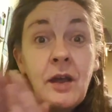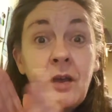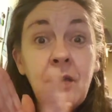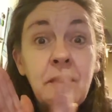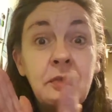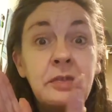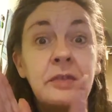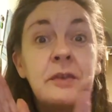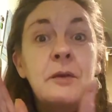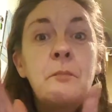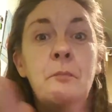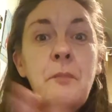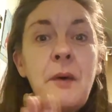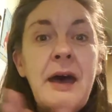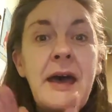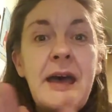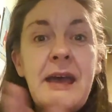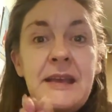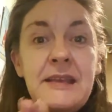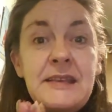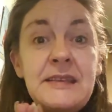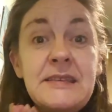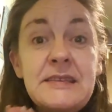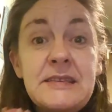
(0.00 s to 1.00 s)
the
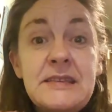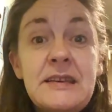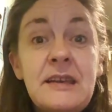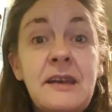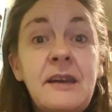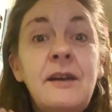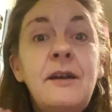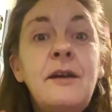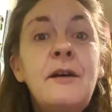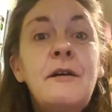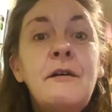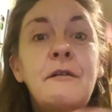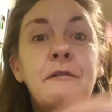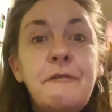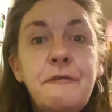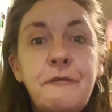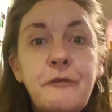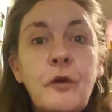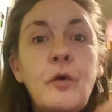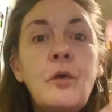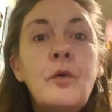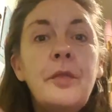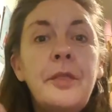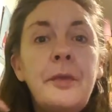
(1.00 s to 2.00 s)
best
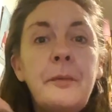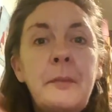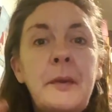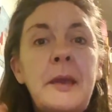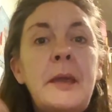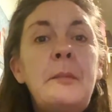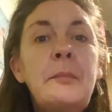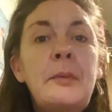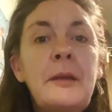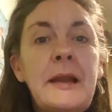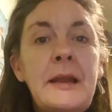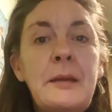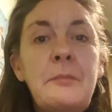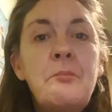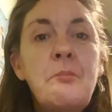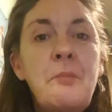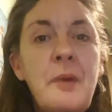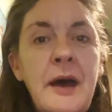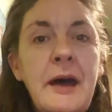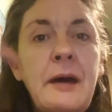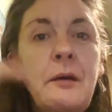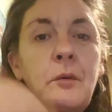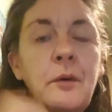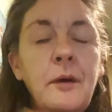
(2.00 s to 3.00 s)
for the people in
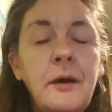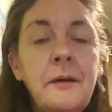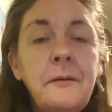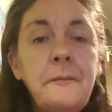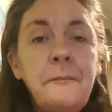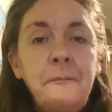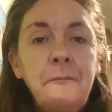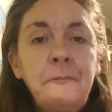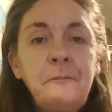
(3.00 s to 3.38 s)
power.